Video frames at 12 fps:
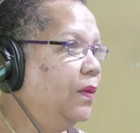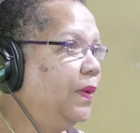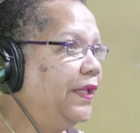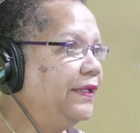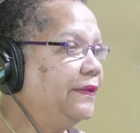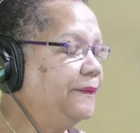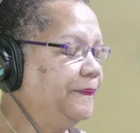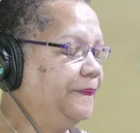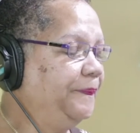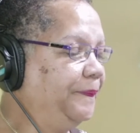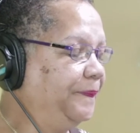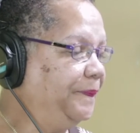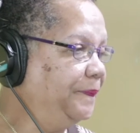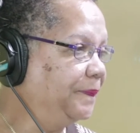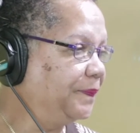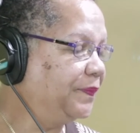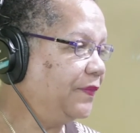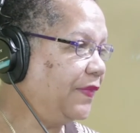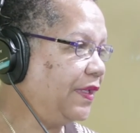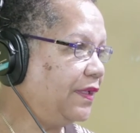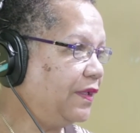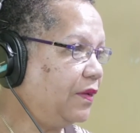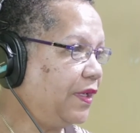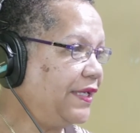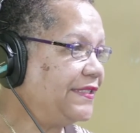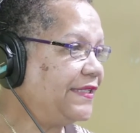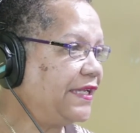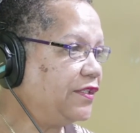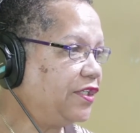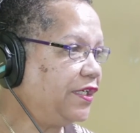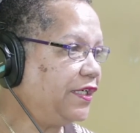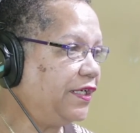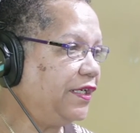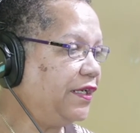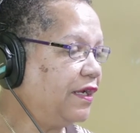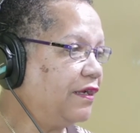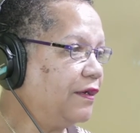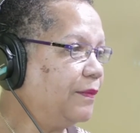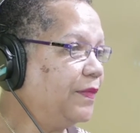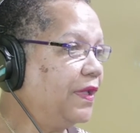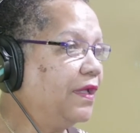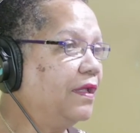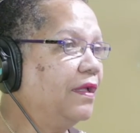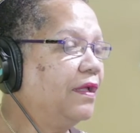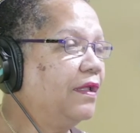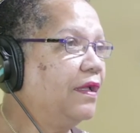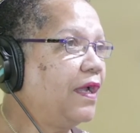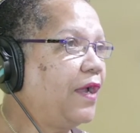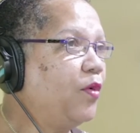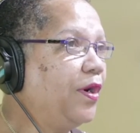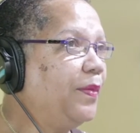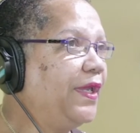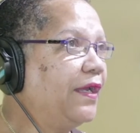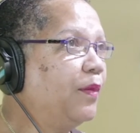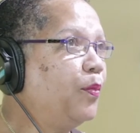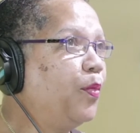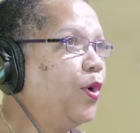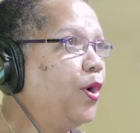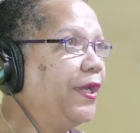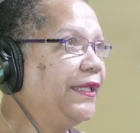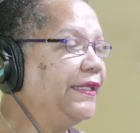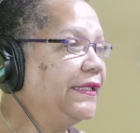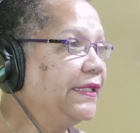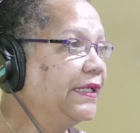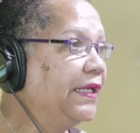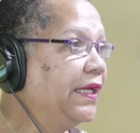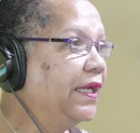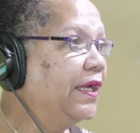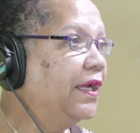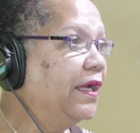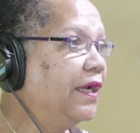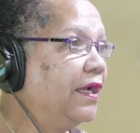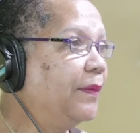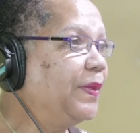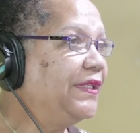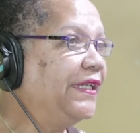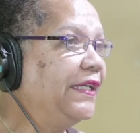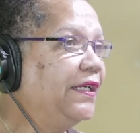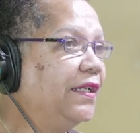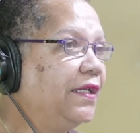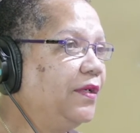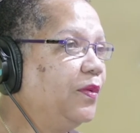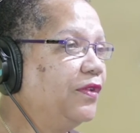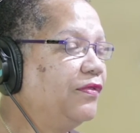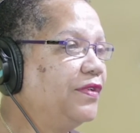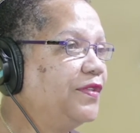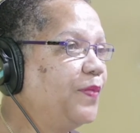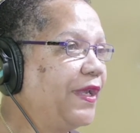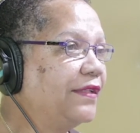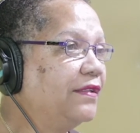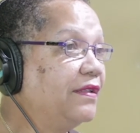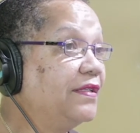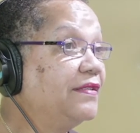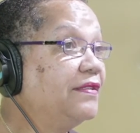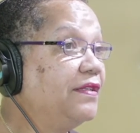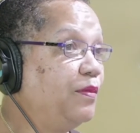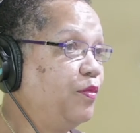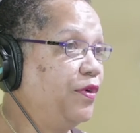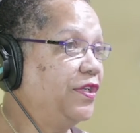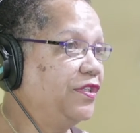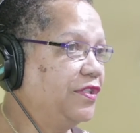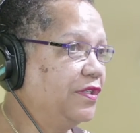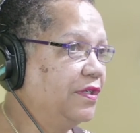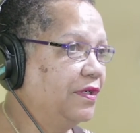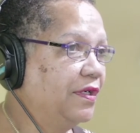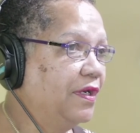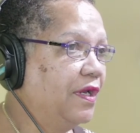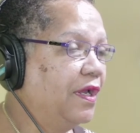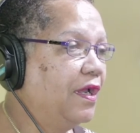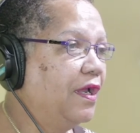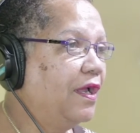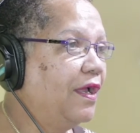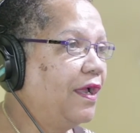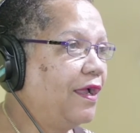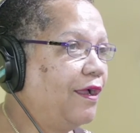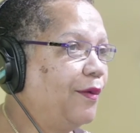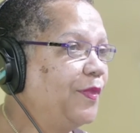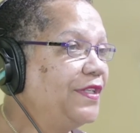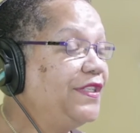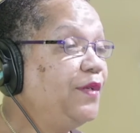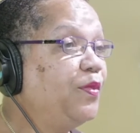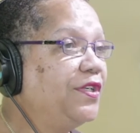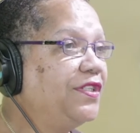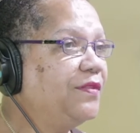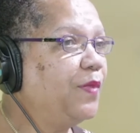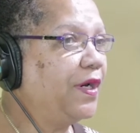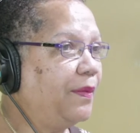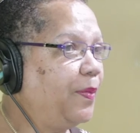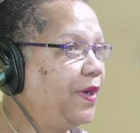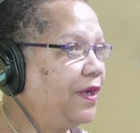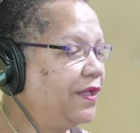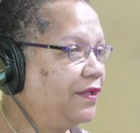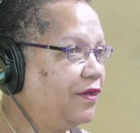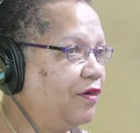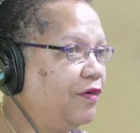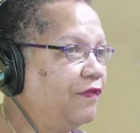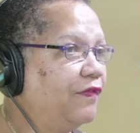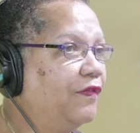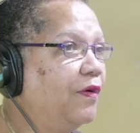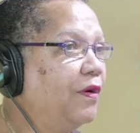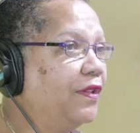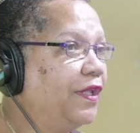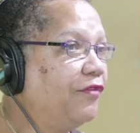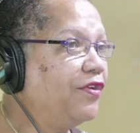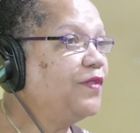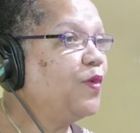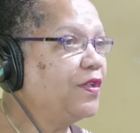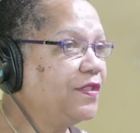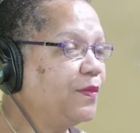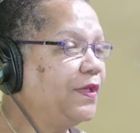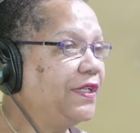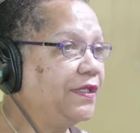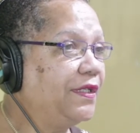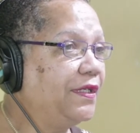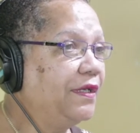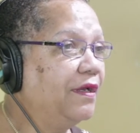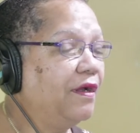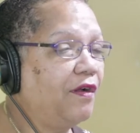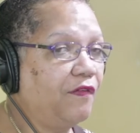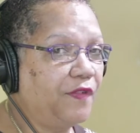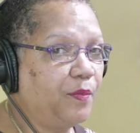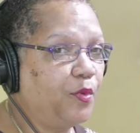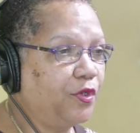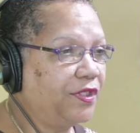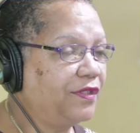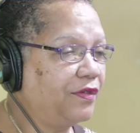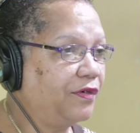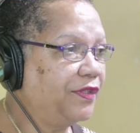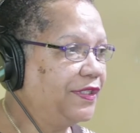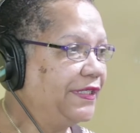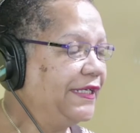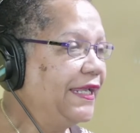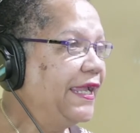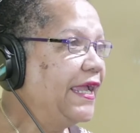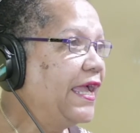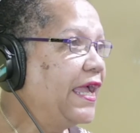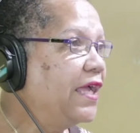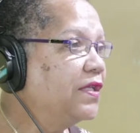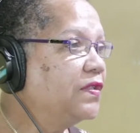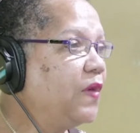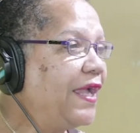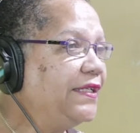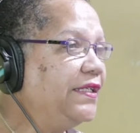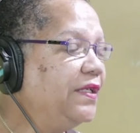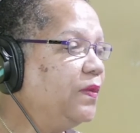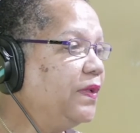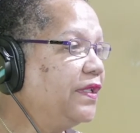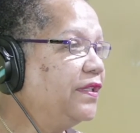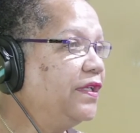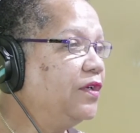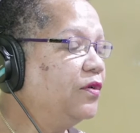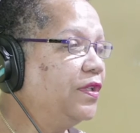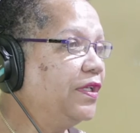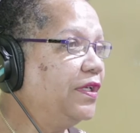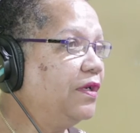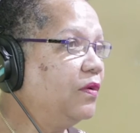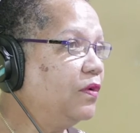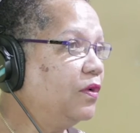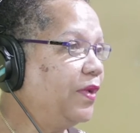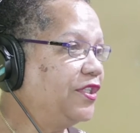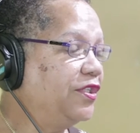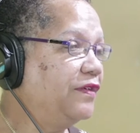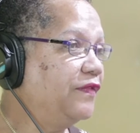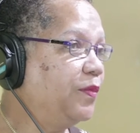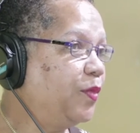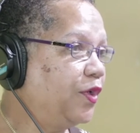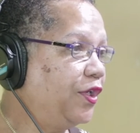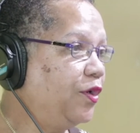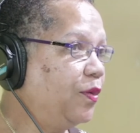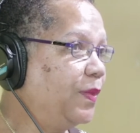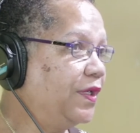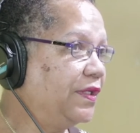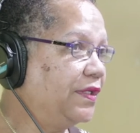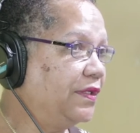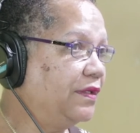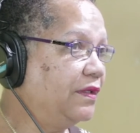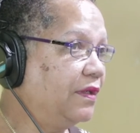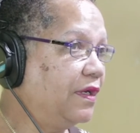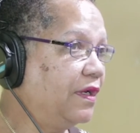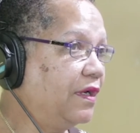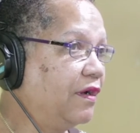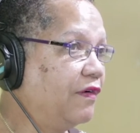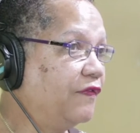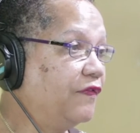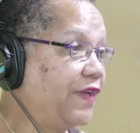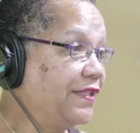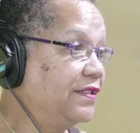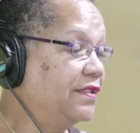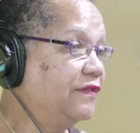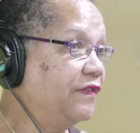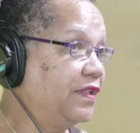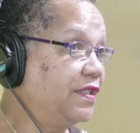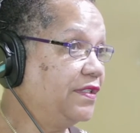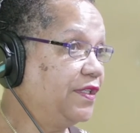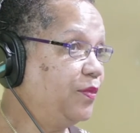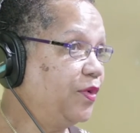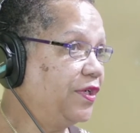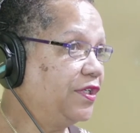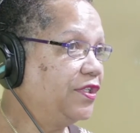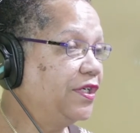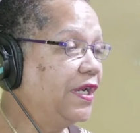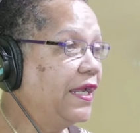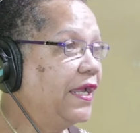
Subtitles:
Well, essentially, I want to make a point, particularly with respect to the sea bridge. The sea bridge is a part of the responsibility of the Port Authority. So I'll deal with, you know, the whole question of the procurement of vessels for the sea bridge.